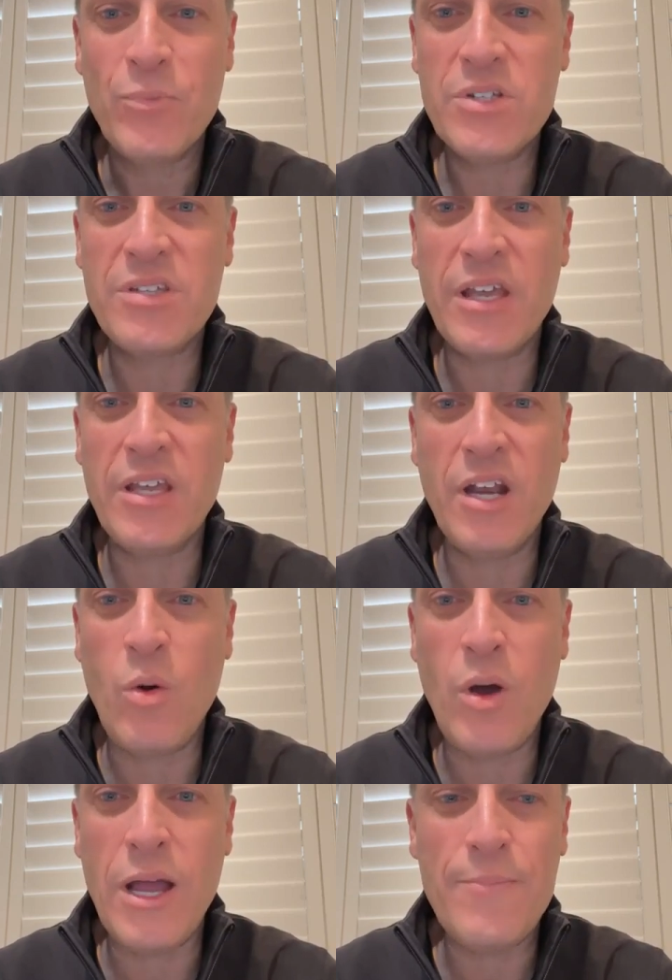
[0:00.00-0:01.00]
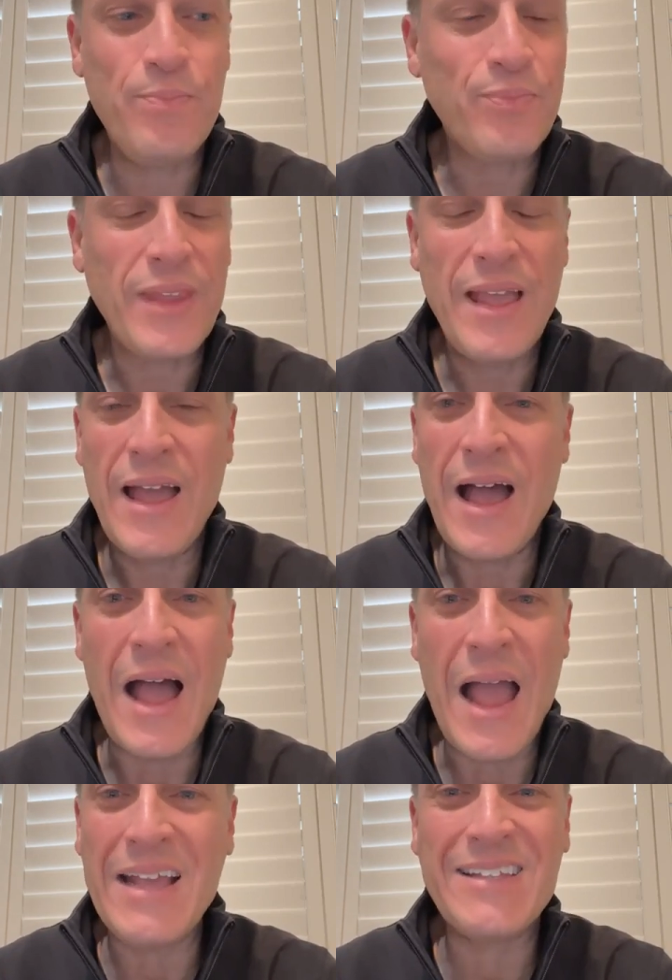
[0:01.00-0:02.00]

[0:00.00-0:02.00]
You say, you know what? I